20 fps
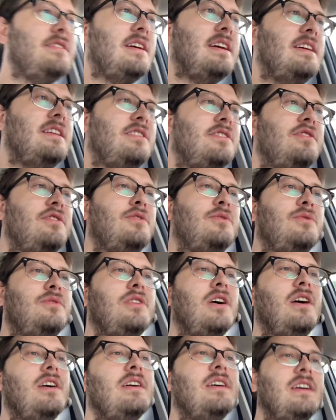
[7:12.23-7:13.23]
into
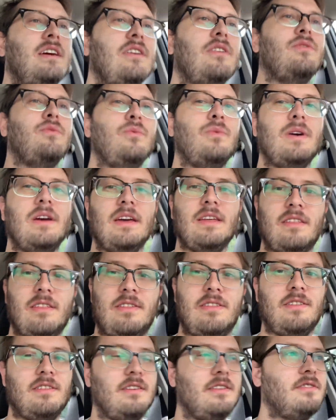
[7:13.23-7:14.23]
talking with